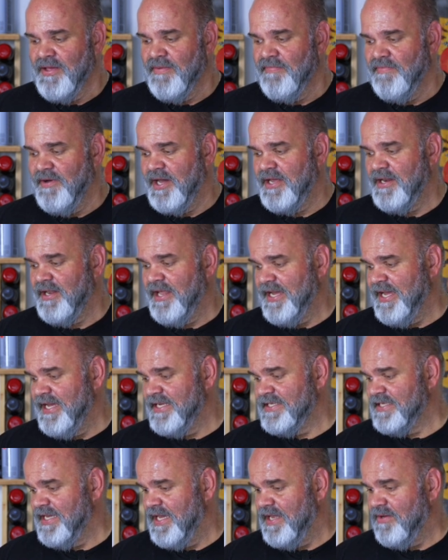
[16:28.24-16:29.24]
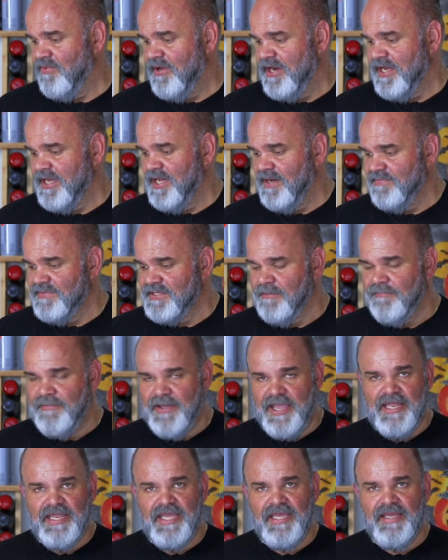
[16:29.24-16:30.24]
But like I said, when it comes to
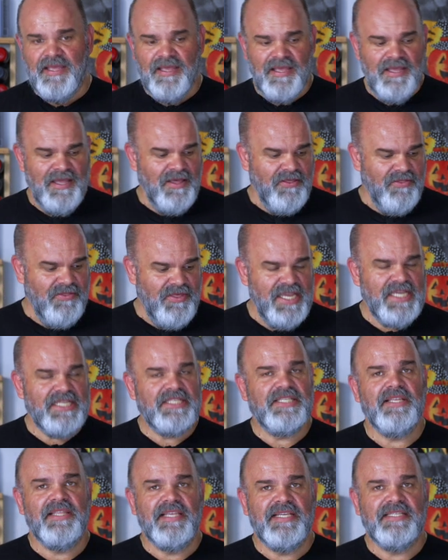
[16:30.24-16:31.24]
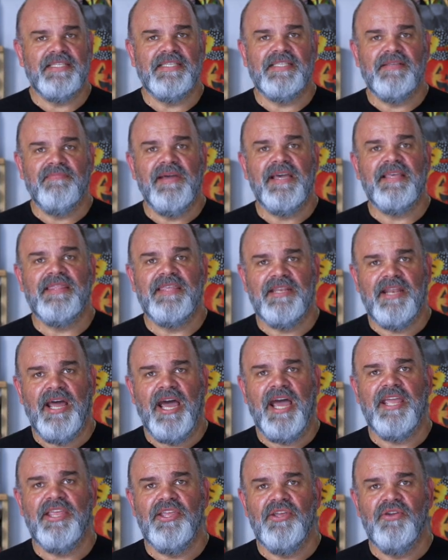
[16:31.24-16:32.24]
painting, this is the method
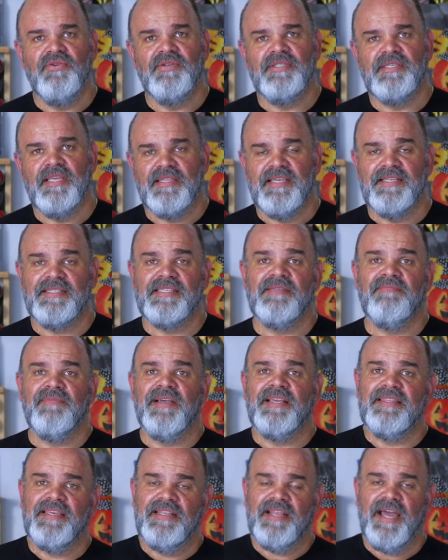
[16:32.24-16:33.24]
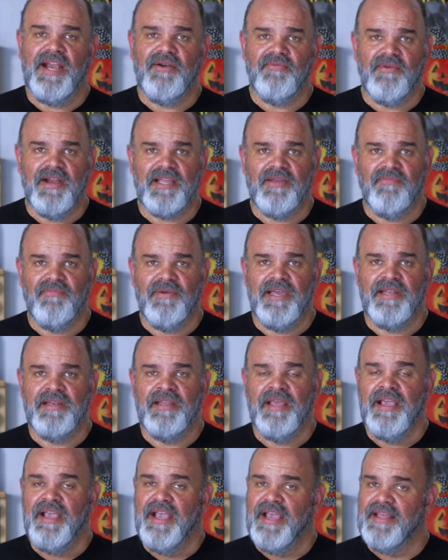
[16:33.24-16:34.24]
I use, this is the method I recommend,
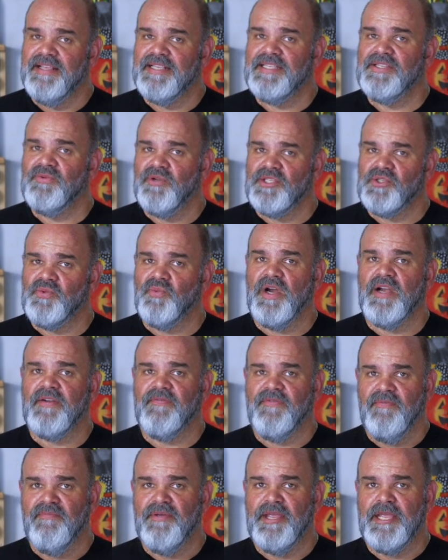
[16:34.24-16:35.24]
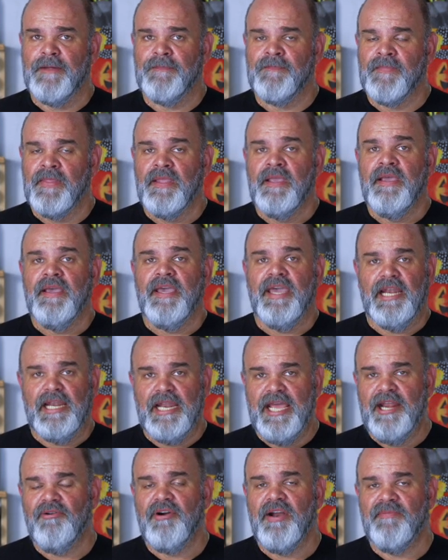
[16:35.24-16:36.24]
and this is what's worked for me. In
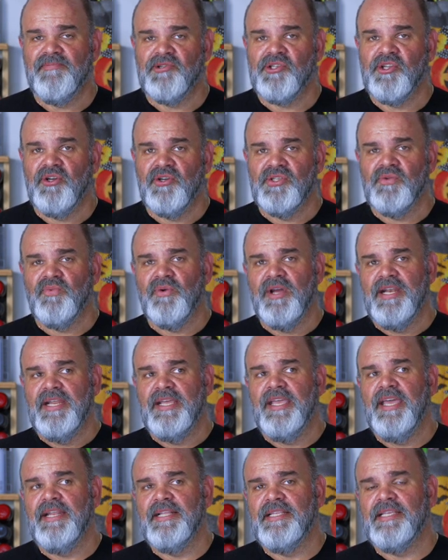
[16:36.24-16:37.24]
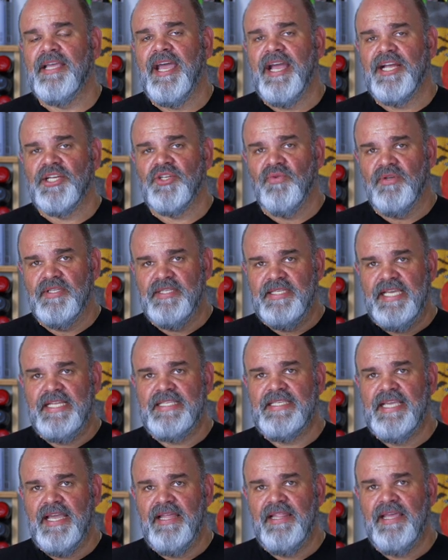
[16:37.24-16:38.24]
later episodes, we're going to get into actual
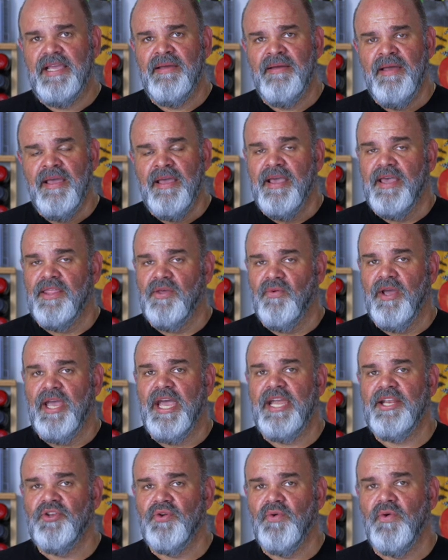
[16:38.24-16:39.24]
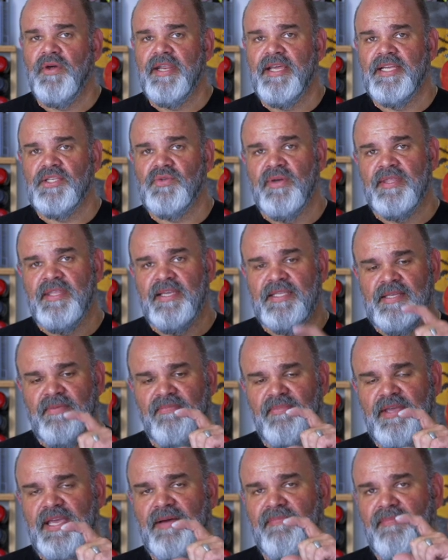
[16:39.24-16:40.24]
detailing, and the way I do it is with a
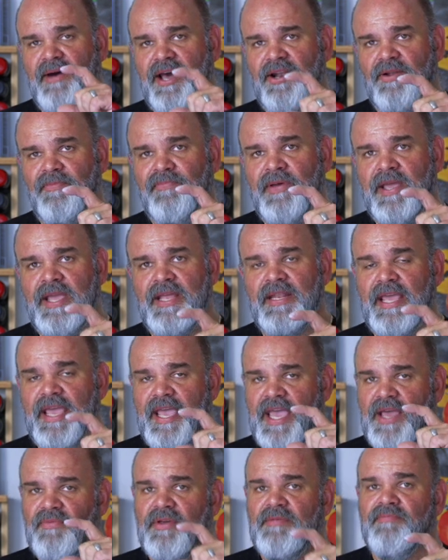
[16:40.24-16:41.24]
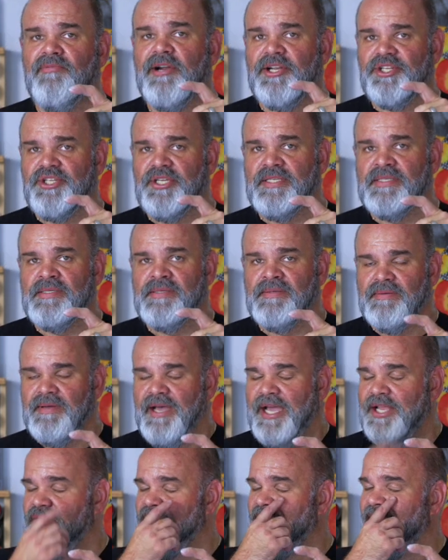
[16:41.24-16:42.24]
Tamiya model paint and with brushes.
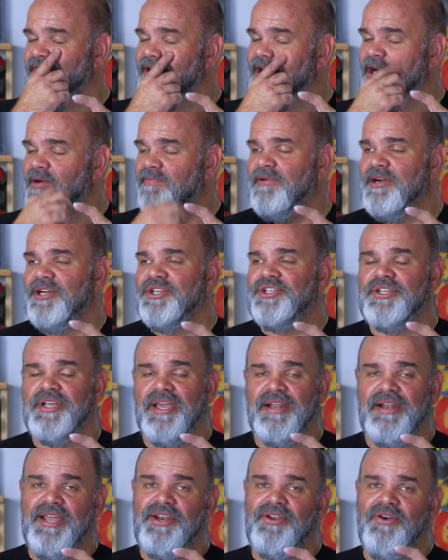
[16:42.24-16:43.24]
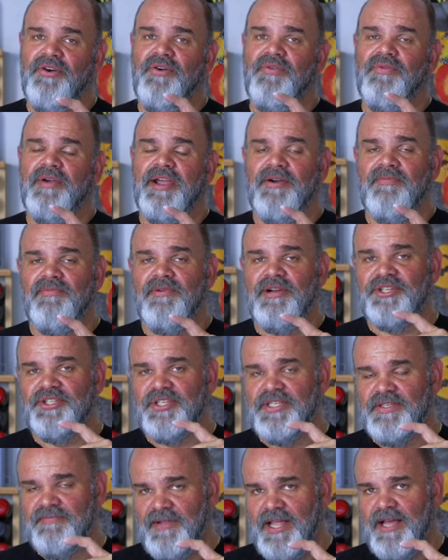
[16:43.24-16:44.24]
I do have an airbrush, and I know
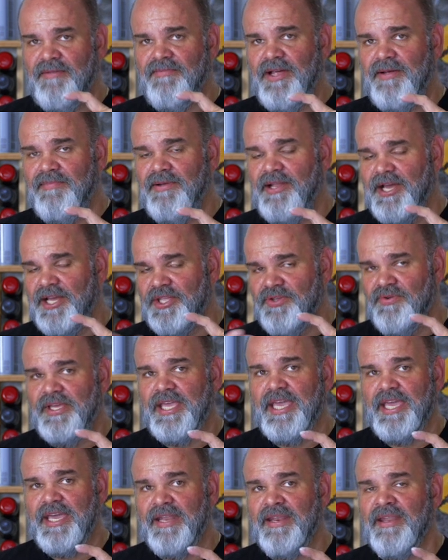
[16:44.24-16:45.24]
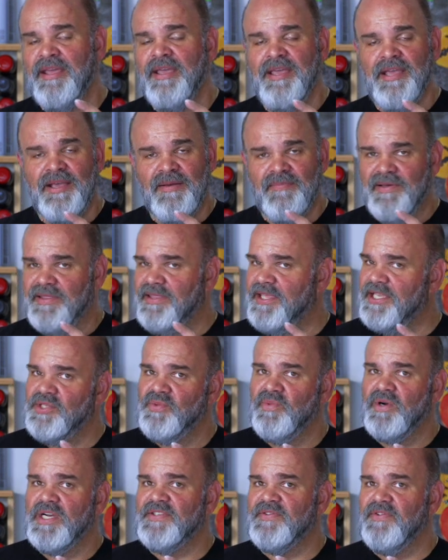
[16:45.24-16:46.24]
airbrushes, blah, blah, blah, you can, but this
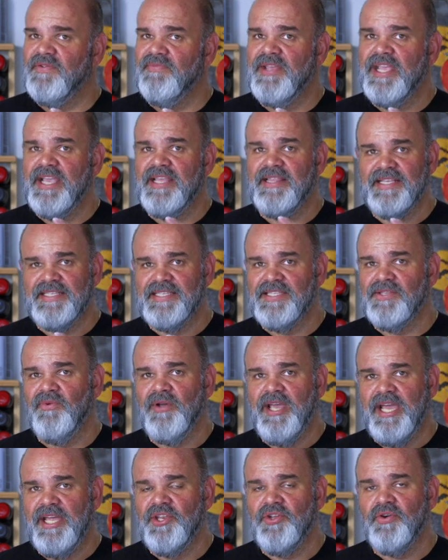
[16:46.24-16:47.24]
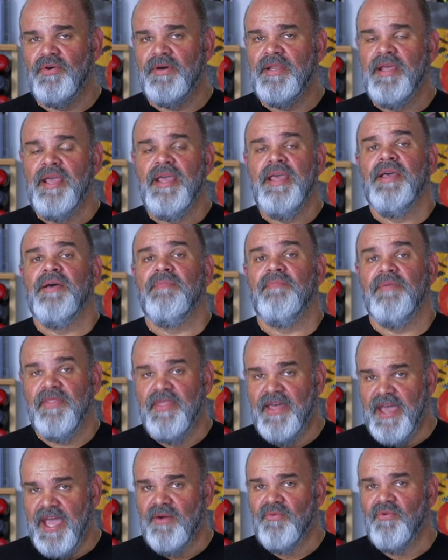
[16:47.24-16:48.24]
works for me, and this is the way I do it. But
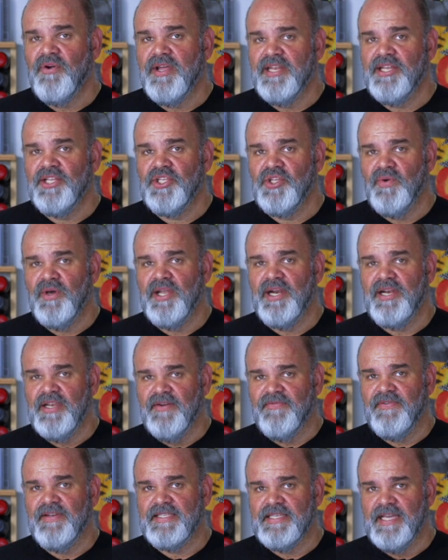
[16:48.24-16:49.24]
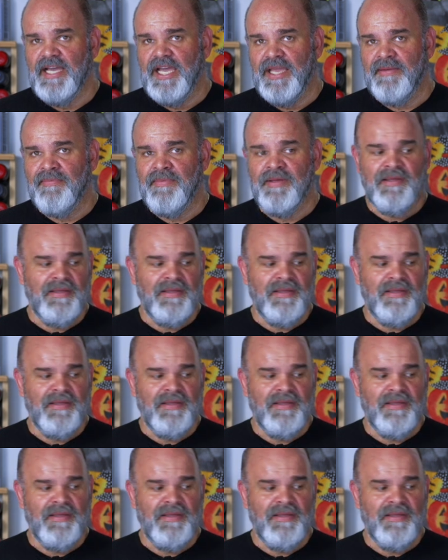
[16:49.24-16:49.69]
that we're going to do at a different time.